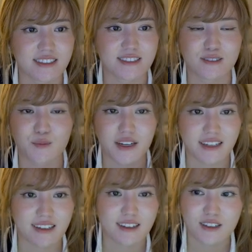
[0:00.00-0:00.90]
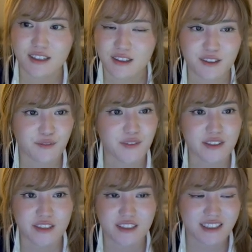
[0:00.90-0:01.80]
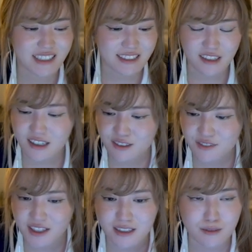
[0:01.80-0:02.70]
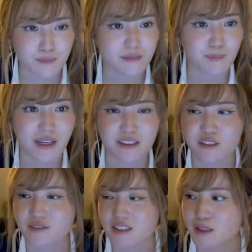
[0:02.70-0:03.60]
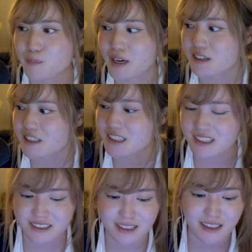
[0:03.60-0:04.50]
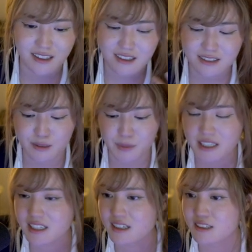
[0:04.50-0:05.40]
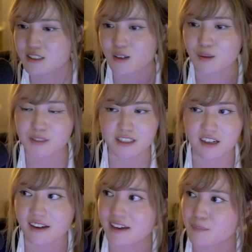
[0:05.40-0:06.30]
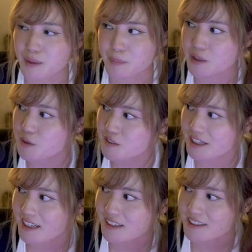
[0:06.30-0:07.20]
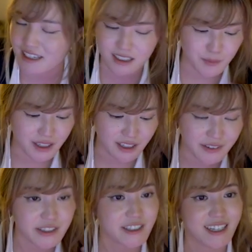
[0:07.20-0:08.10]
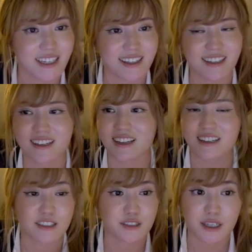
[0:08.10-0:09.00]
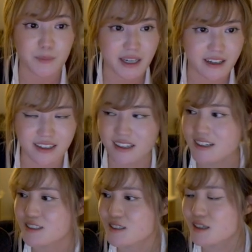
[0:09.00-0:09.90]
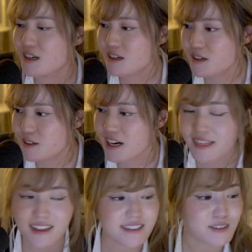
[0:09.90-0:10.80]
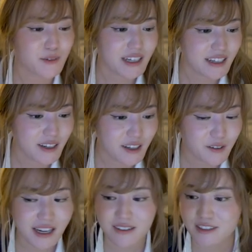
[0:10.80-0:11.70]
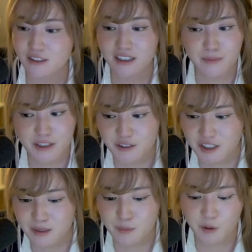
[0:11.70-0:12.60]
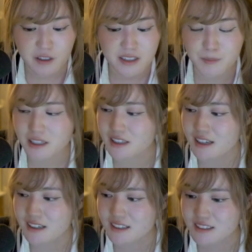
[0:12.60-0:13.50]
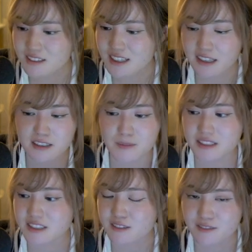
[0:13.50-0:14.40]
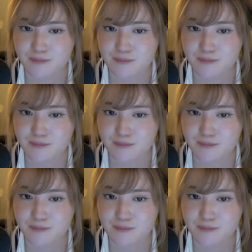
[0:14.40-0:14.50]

is when the filter is off and um my introverted battery is like depleted. So I'm just talking out my butthole right now and I'm not like filtering anything and it's just coming out. So this is when I know I had to turn off my stream or else I'm gonna like cancel myself.